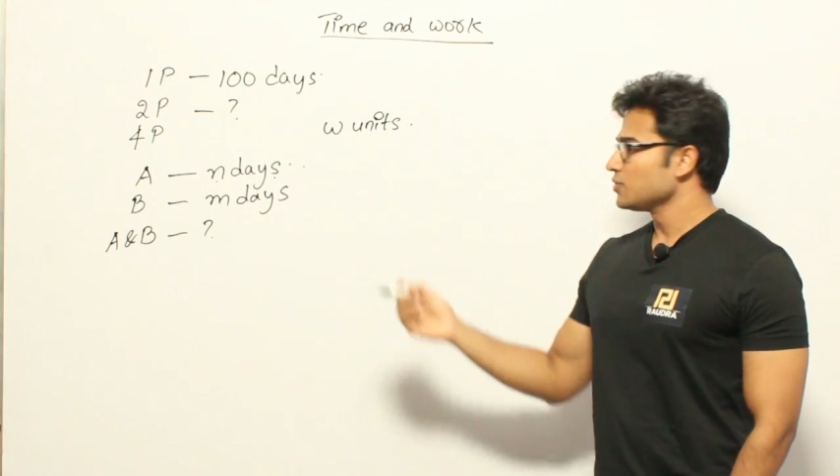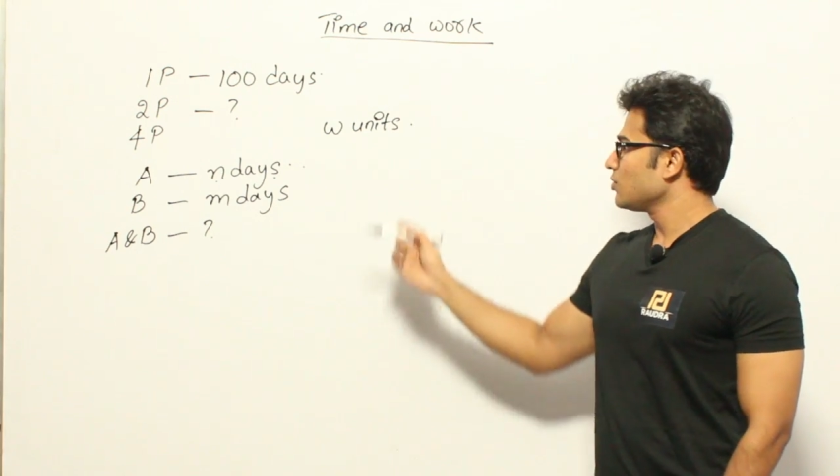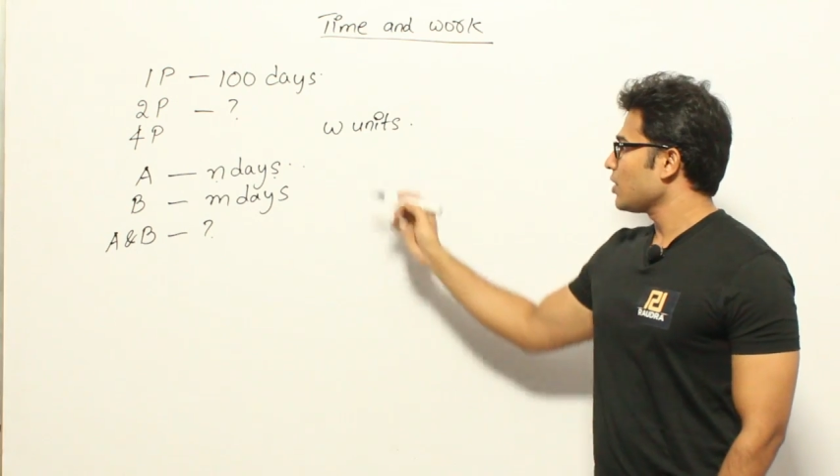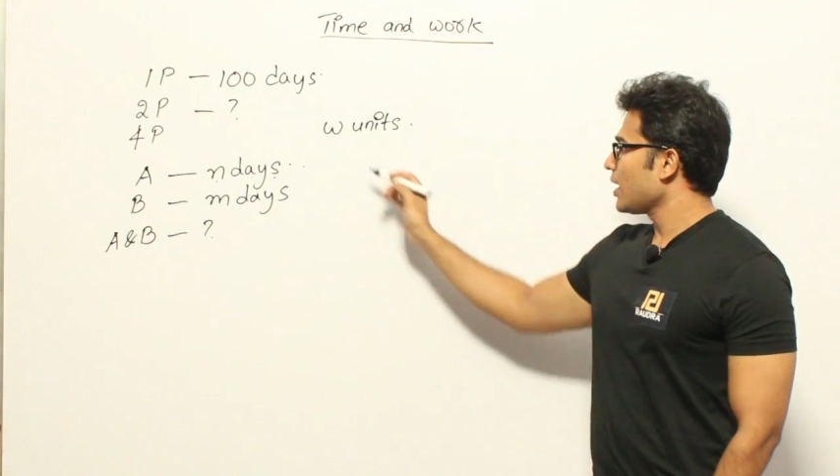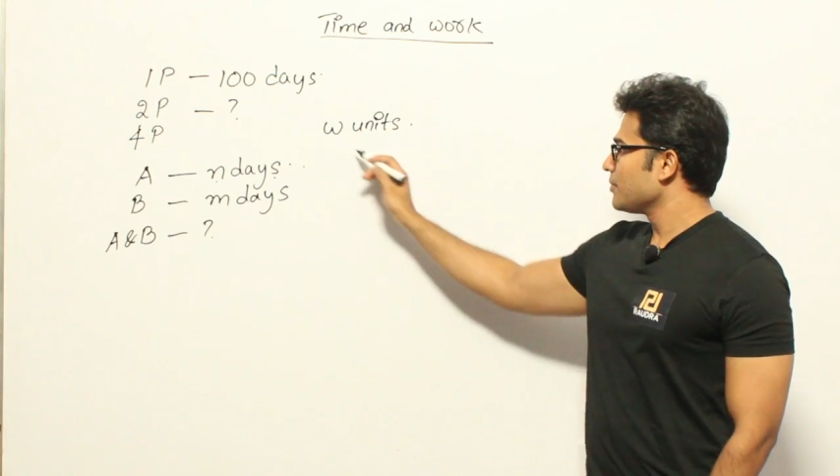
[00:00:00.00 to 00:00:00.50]

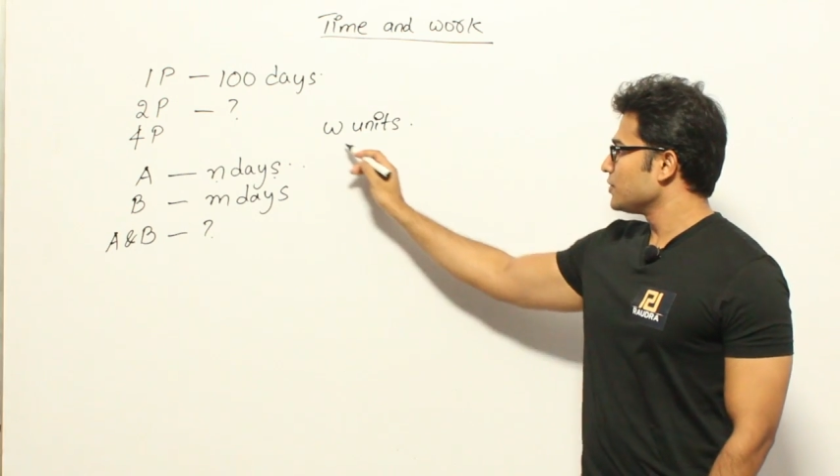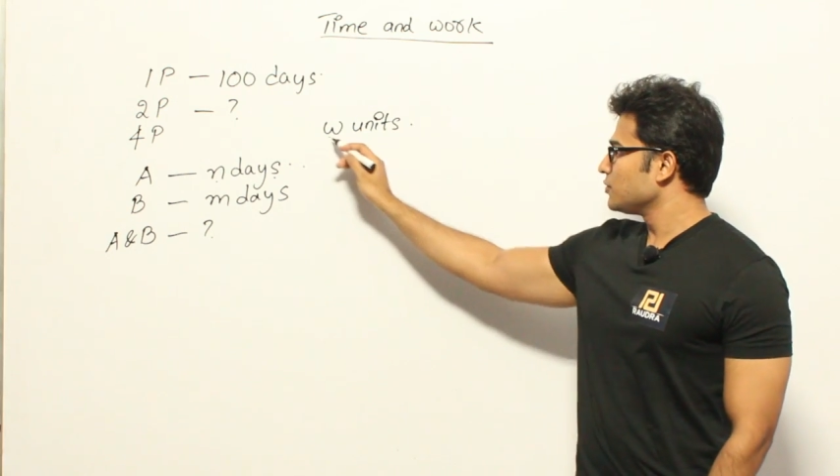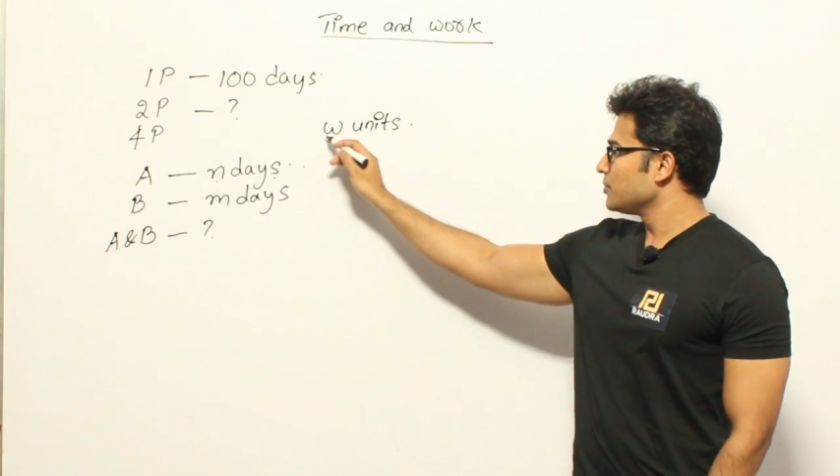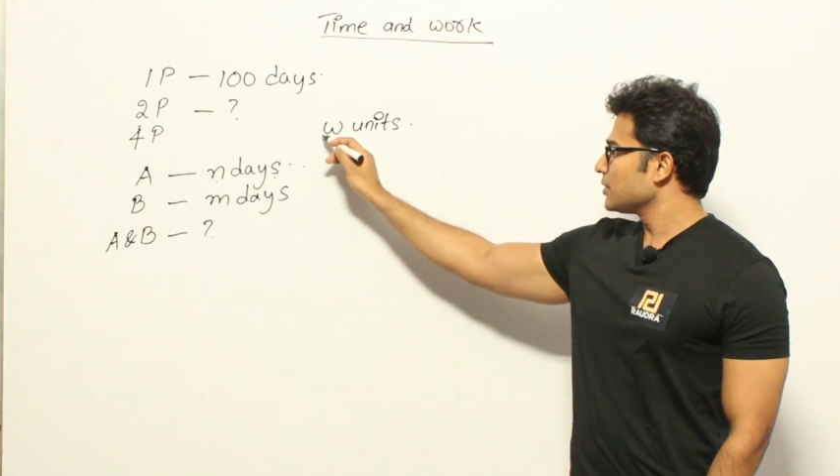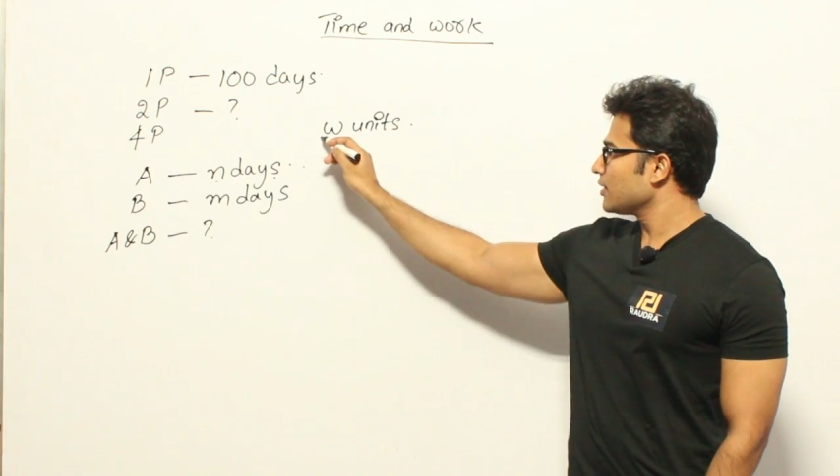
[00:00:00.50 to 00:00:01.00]
so I'm
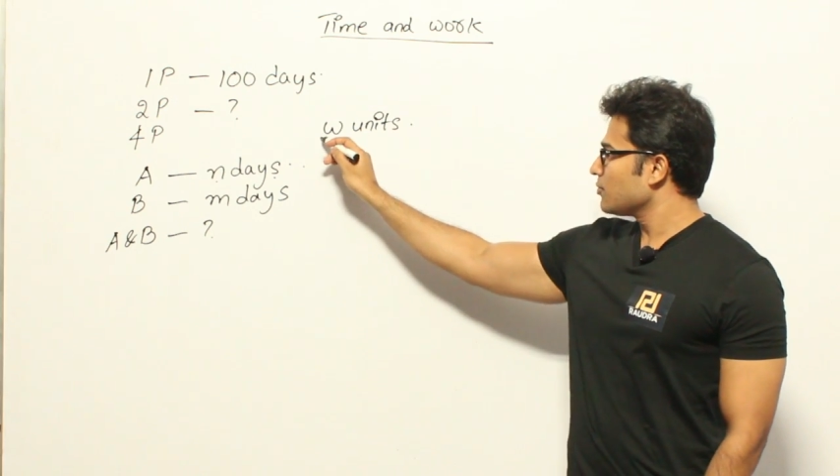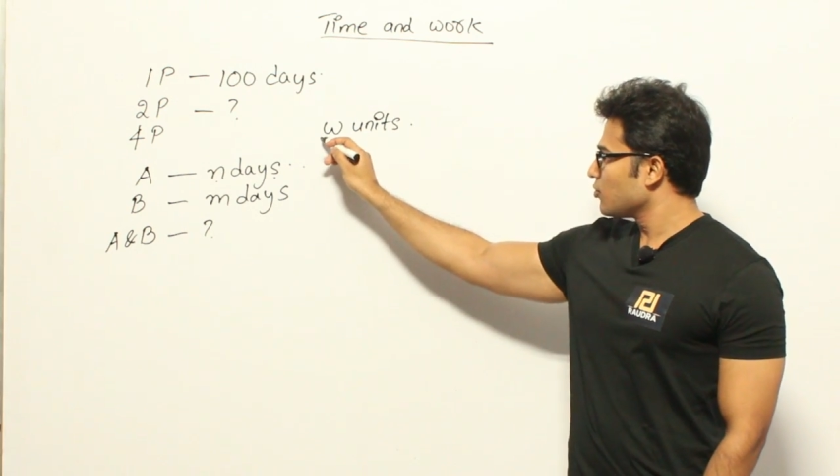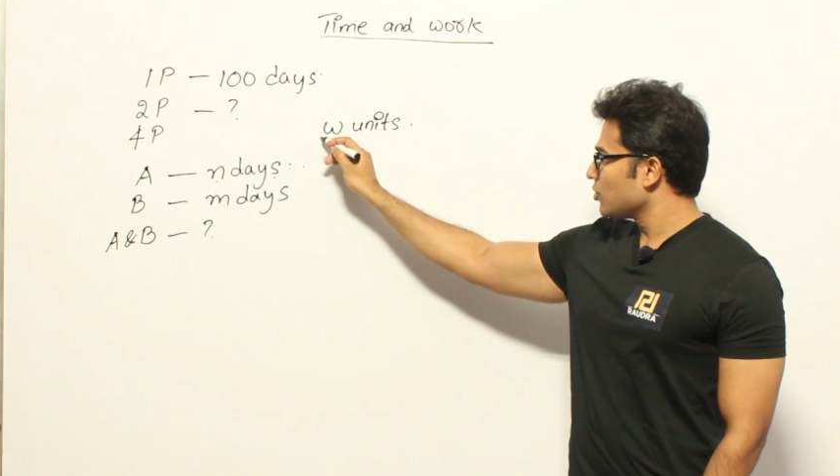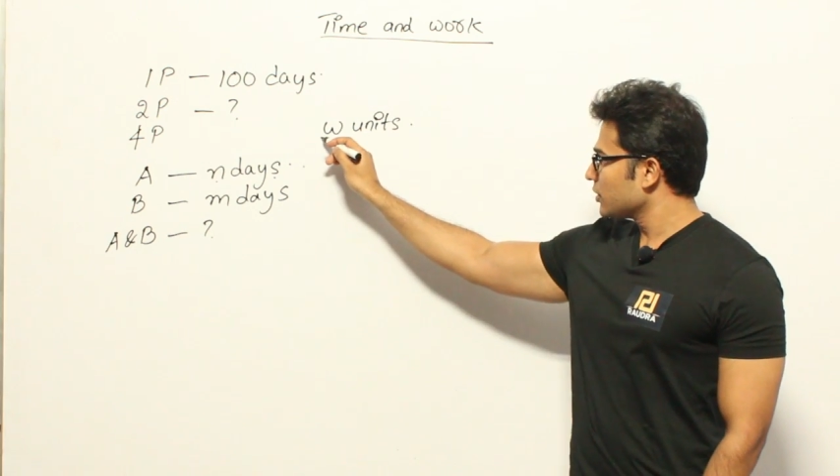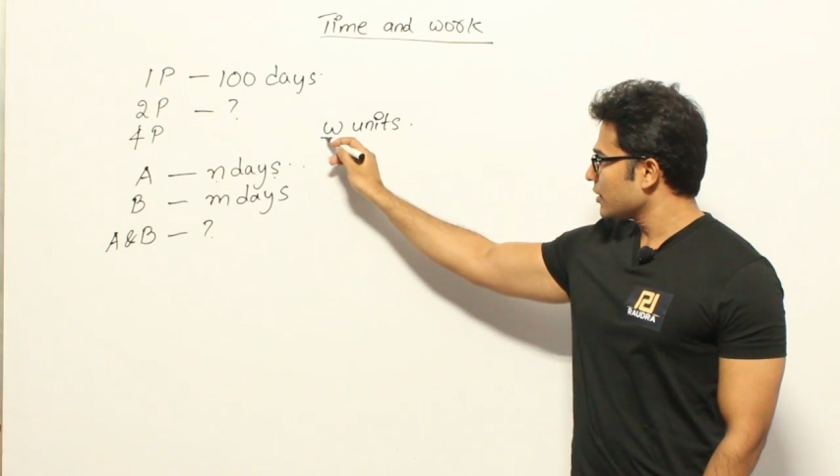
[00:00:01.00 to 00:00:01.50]
assuming
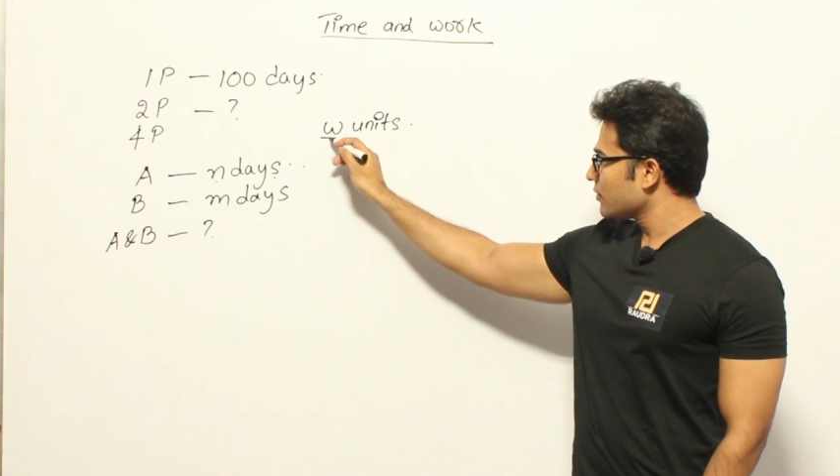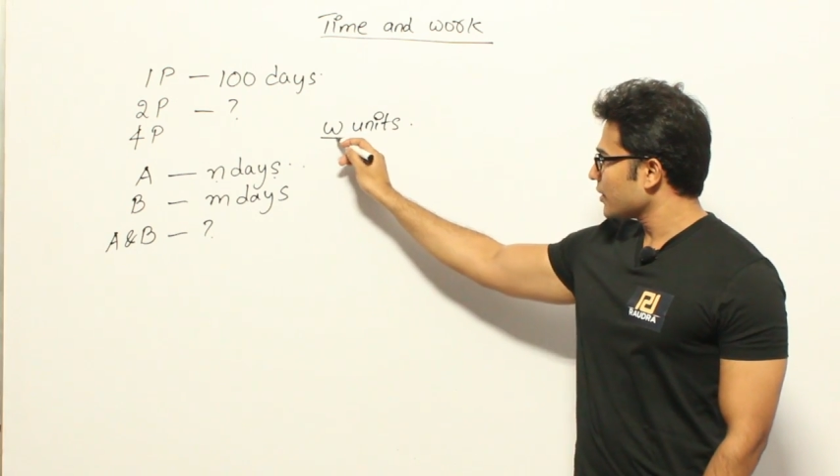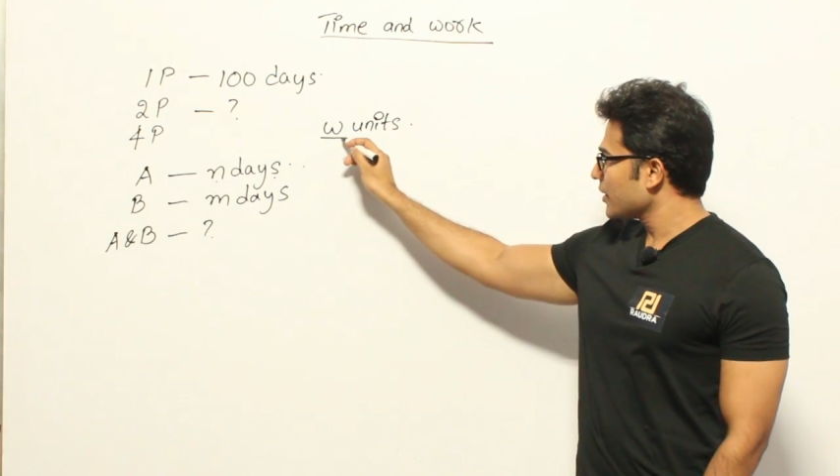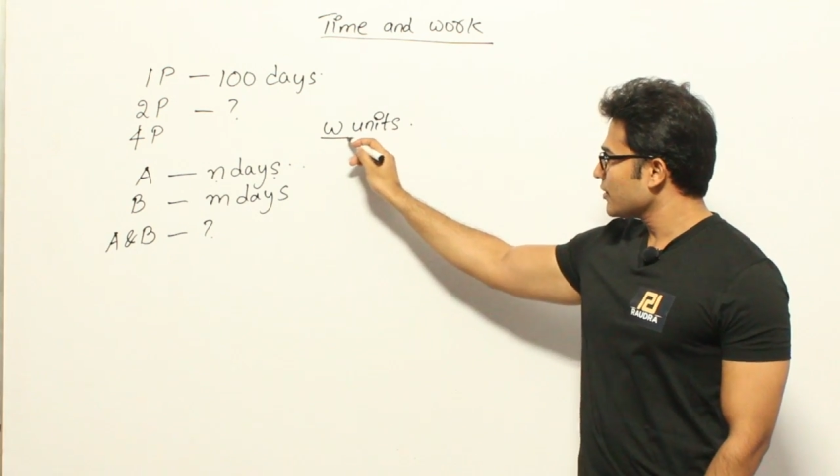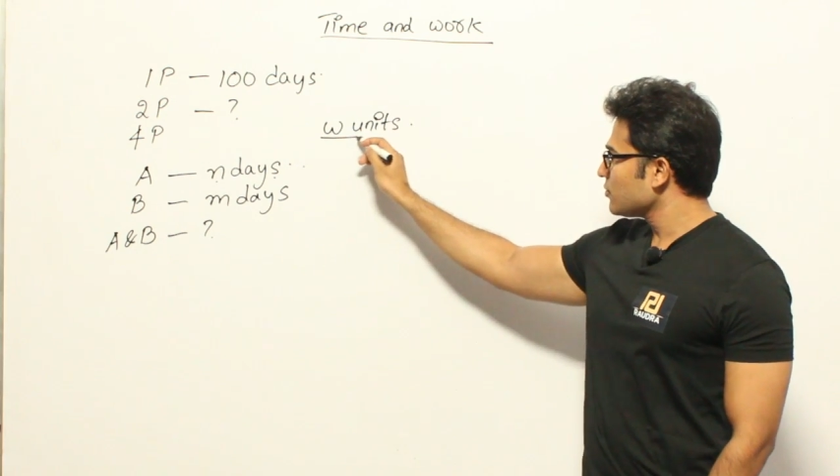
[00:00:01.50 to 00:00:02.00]
that both are
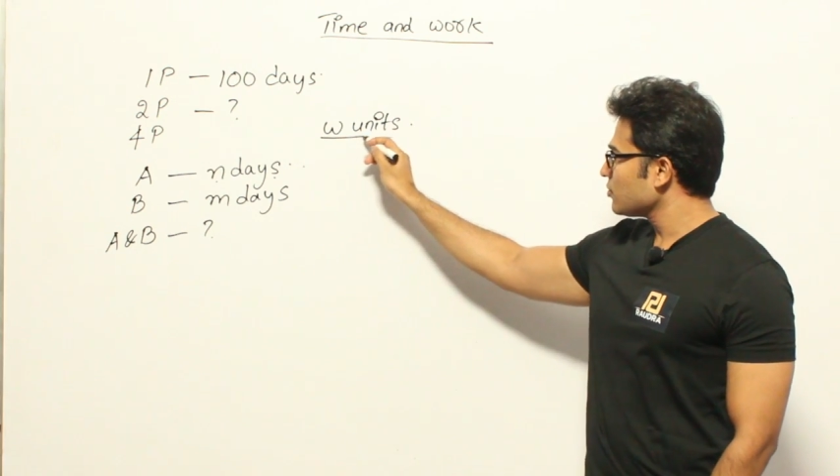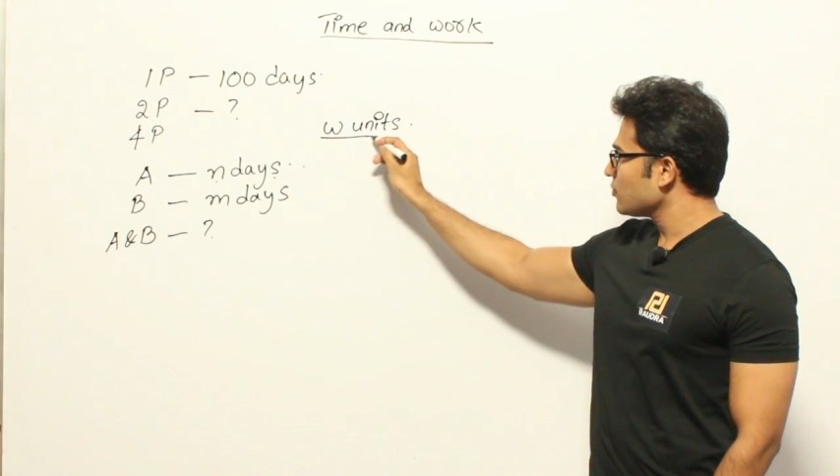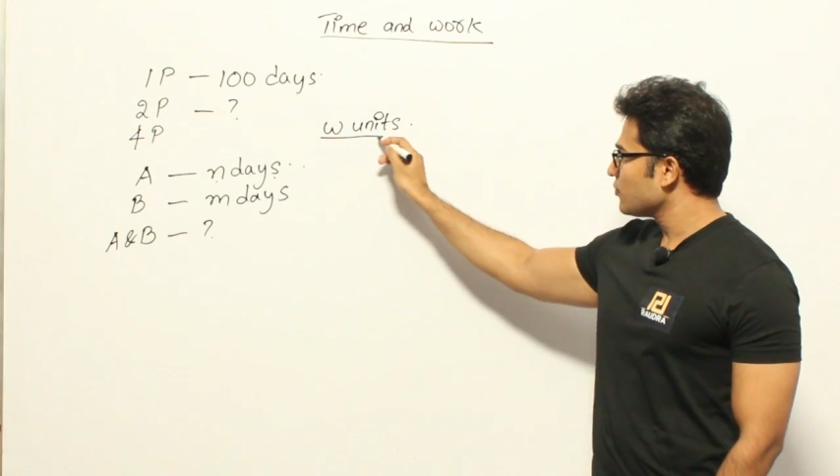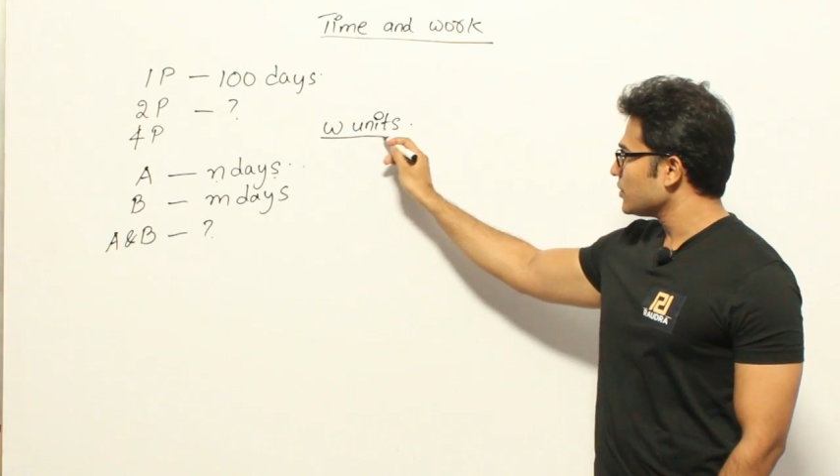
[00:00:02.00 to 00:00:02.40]
trying to